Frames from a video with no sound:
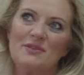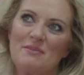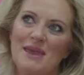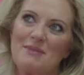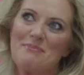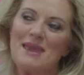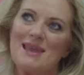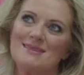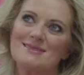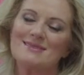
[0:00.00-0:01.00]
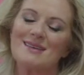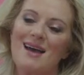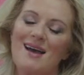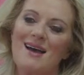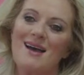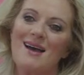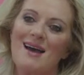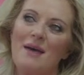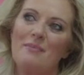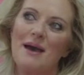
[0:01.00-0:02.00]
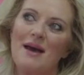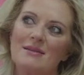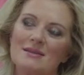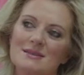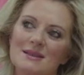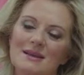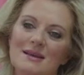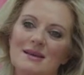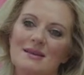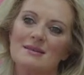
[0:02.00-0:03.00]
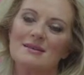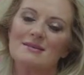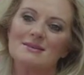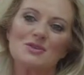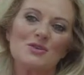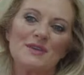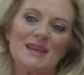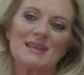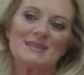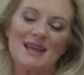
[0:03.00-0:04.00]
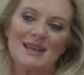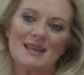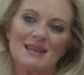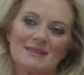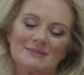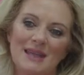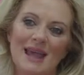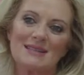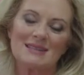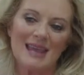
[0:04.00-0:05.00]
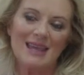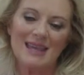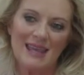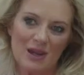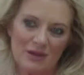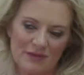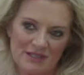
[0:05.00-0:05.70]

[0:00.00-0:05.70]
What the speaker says: for me means about serving each other and taking care of